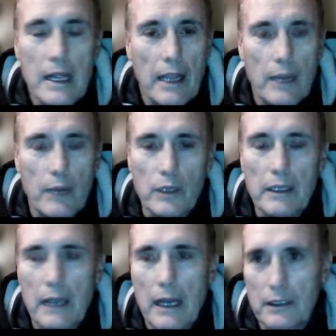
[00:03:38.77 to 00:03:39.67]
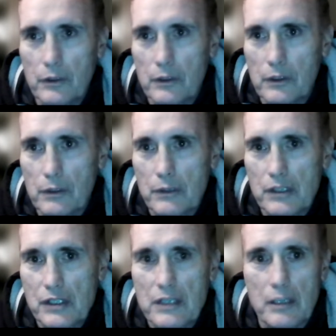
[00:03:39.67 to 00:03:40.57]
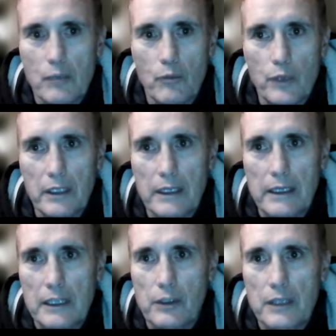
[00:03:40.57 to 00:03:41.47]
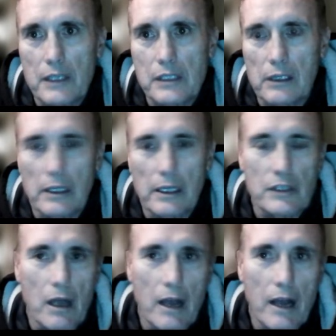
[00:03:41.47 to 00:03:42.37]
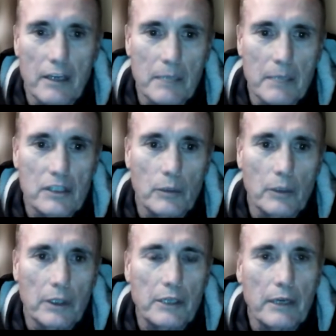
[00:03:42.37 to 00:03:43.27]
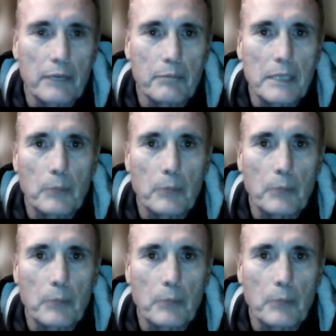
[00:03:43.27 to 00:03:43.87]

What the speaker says: and really got to see some really interesting things in hockey, meet some really great people.